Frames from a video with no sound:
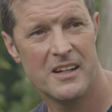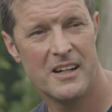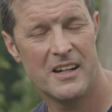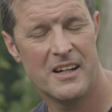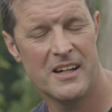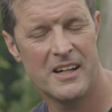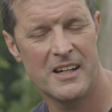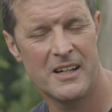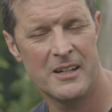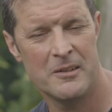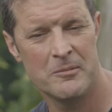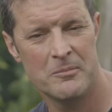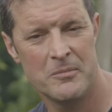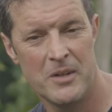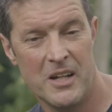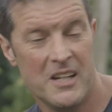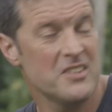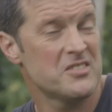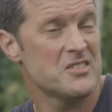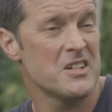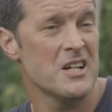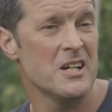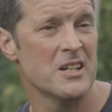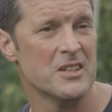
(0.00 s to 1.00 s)
And
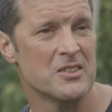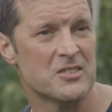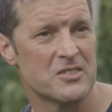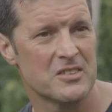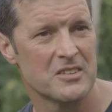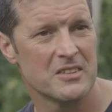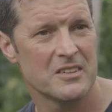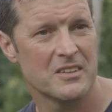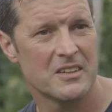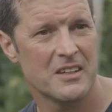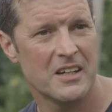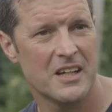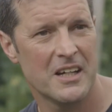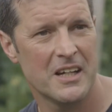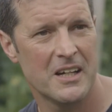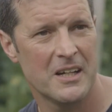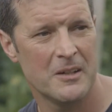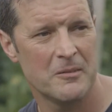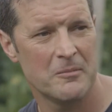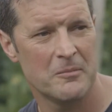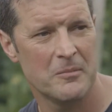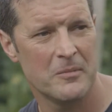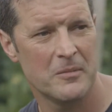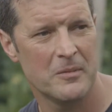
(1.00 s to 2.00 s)
it's nice.
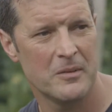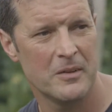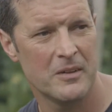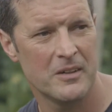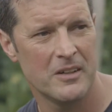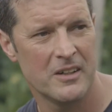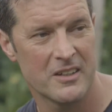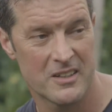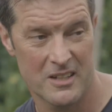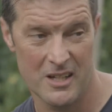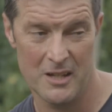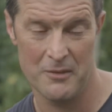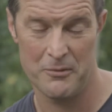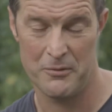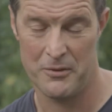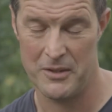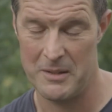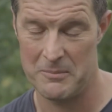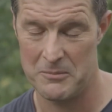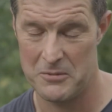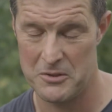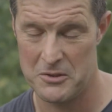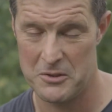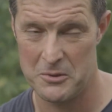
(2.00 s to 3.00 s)
I'd love for
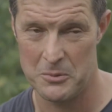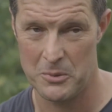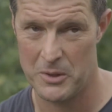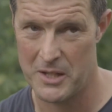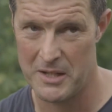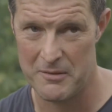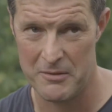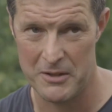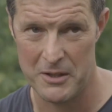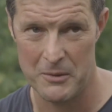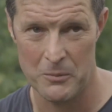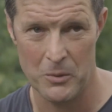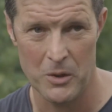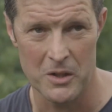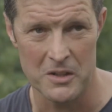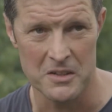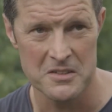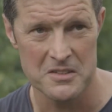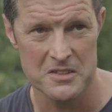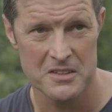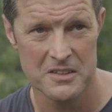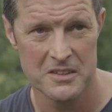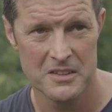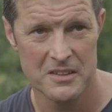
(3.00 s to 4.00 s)
them to do whatever they
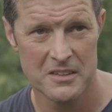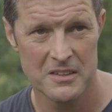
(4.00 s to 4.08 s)
want.